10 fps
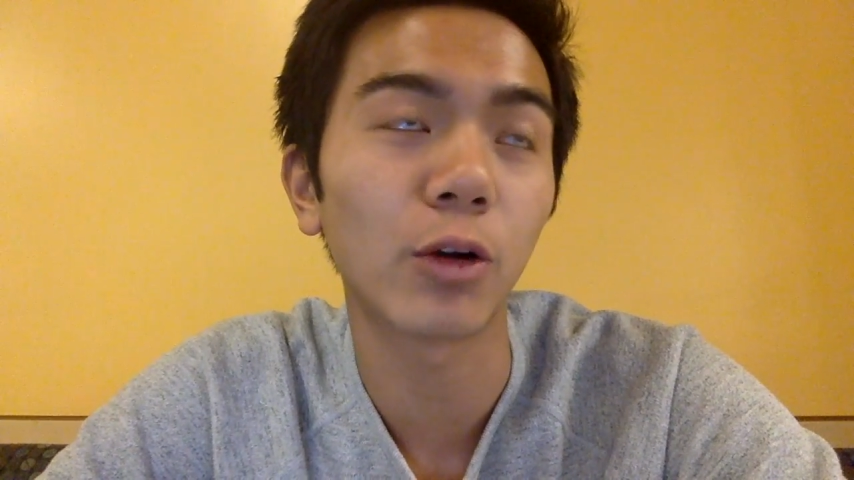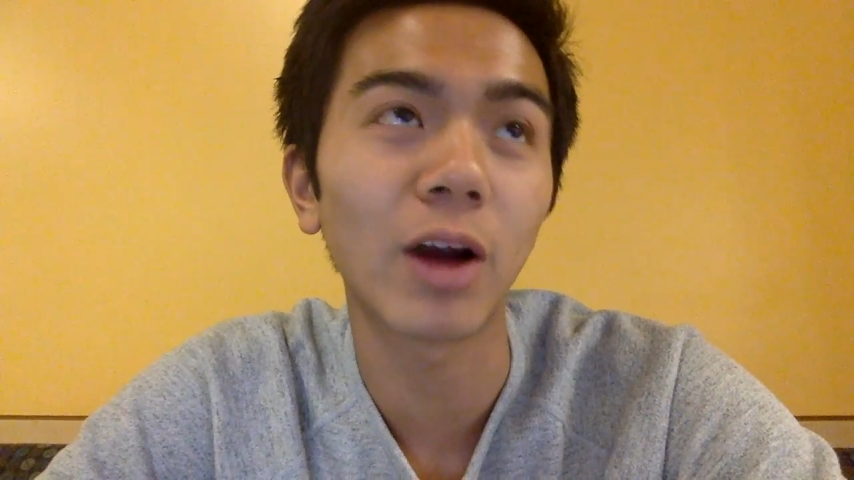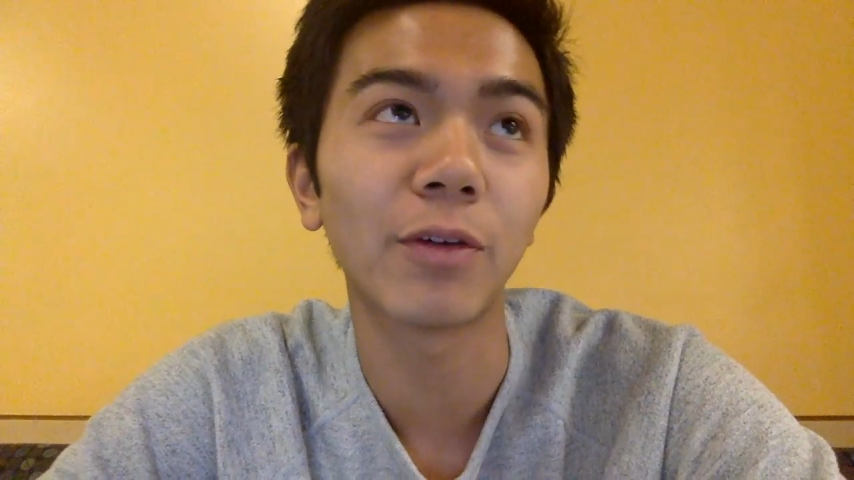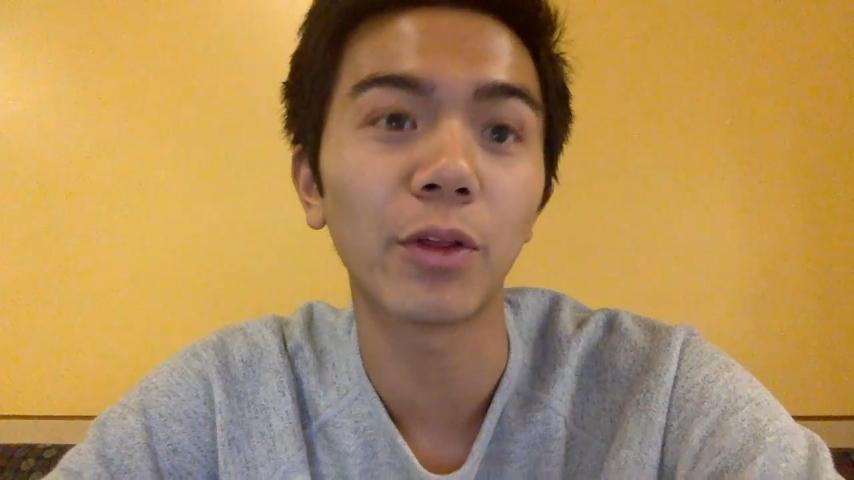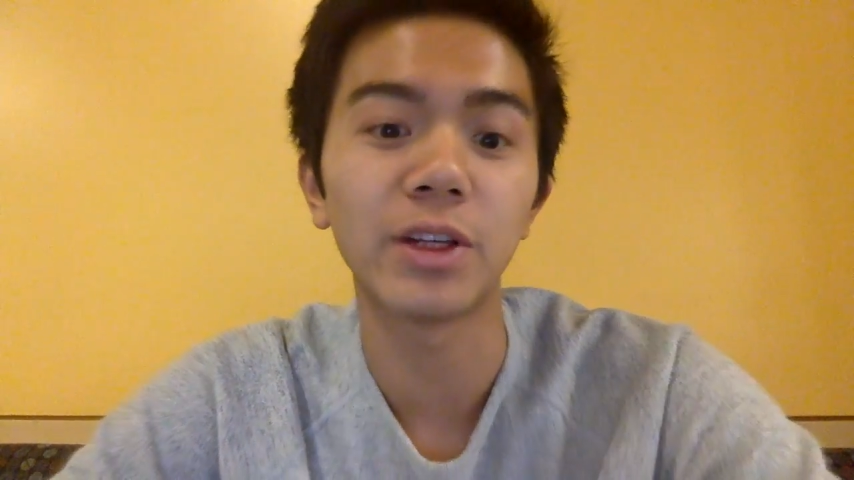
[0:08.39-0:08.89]

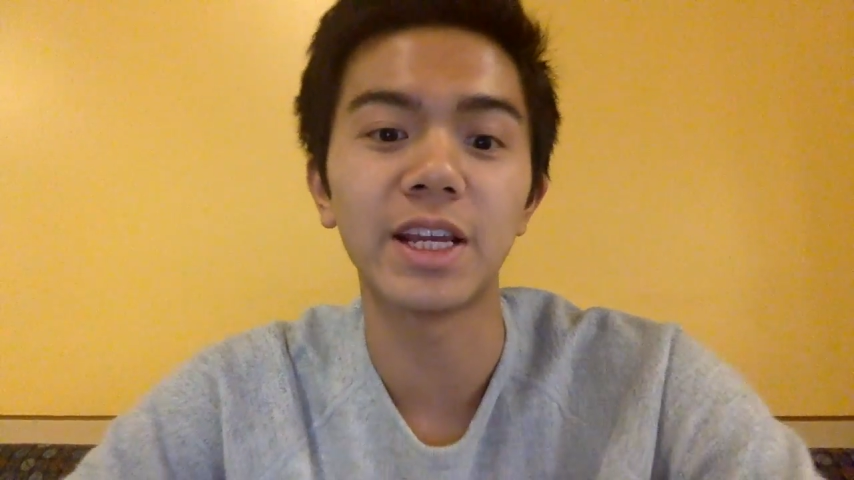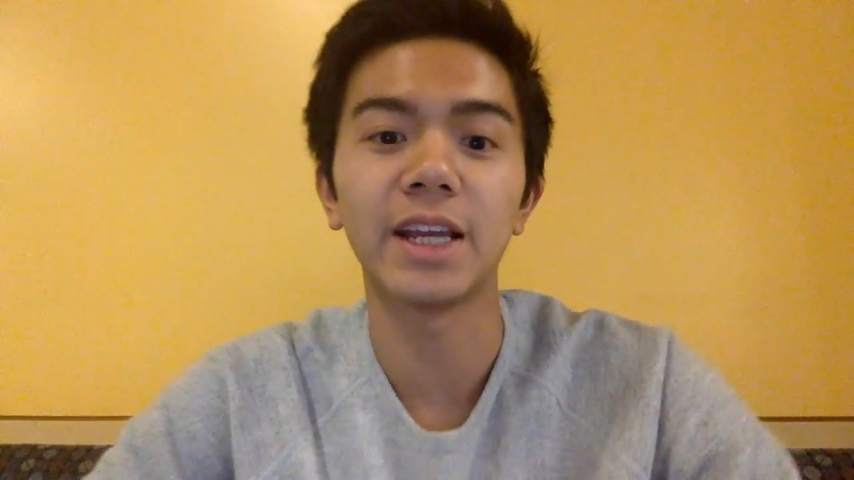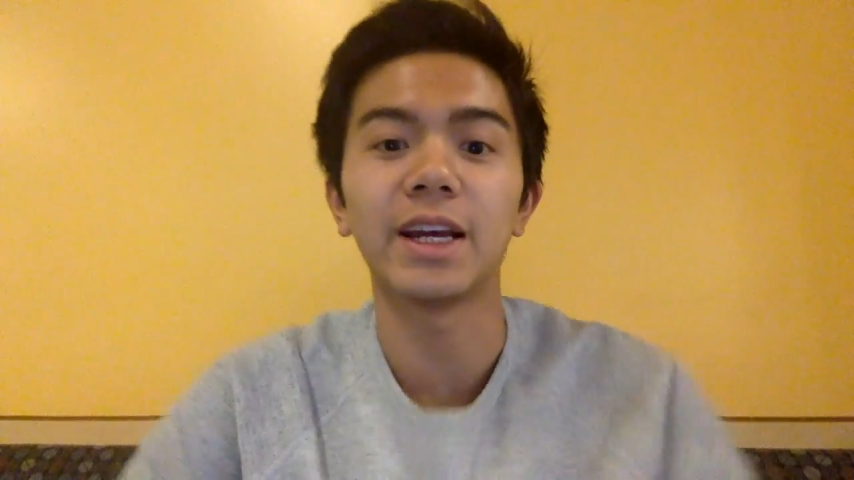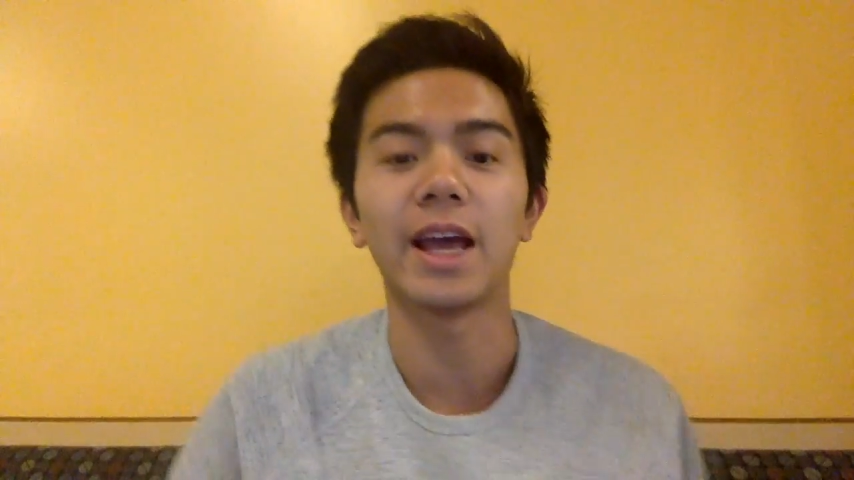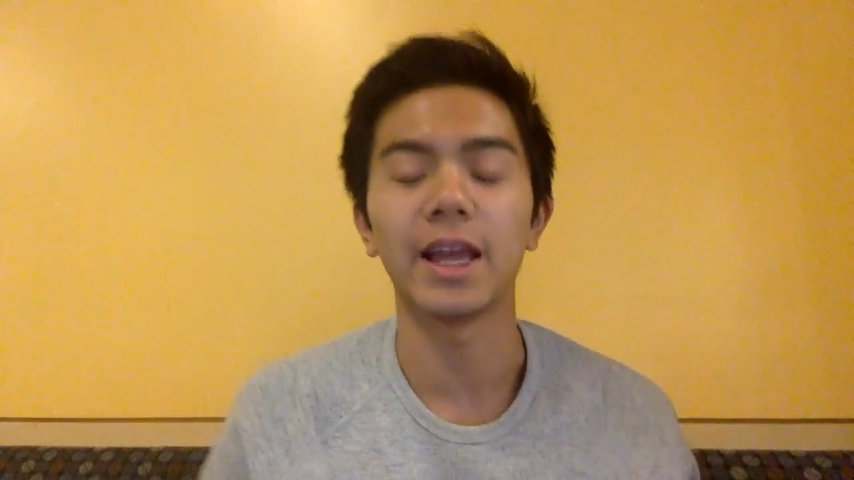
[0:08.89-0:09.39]
graph all the
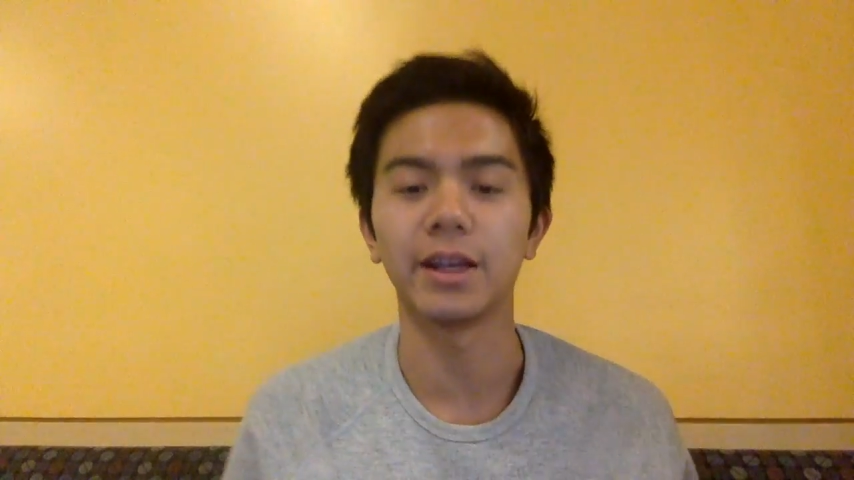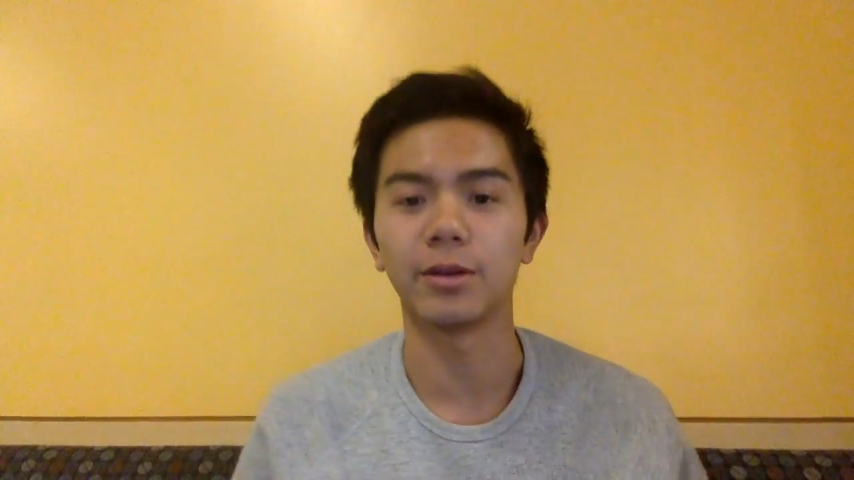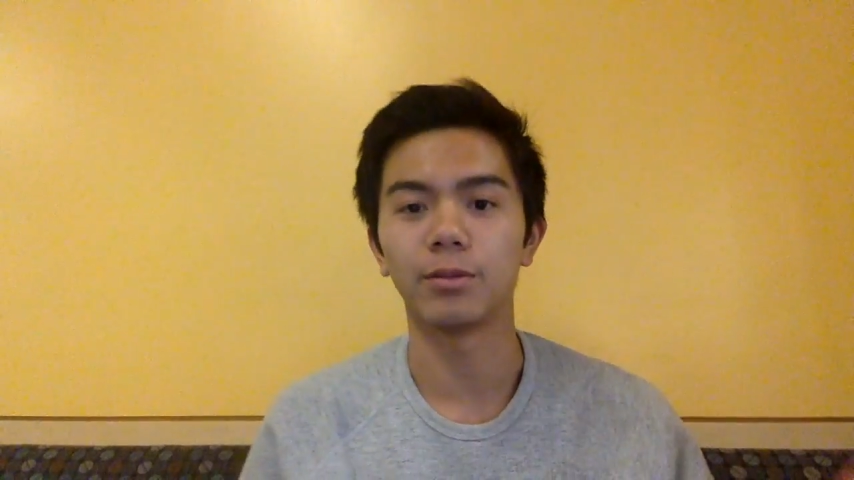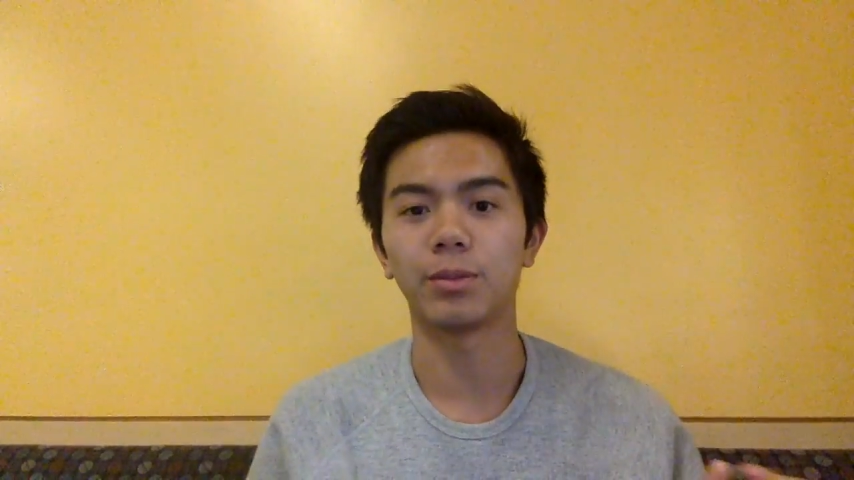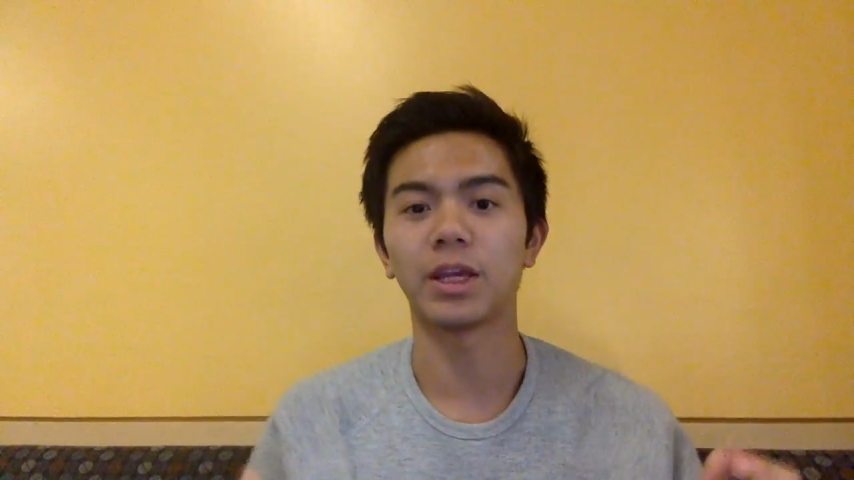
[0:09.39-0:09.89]
data and it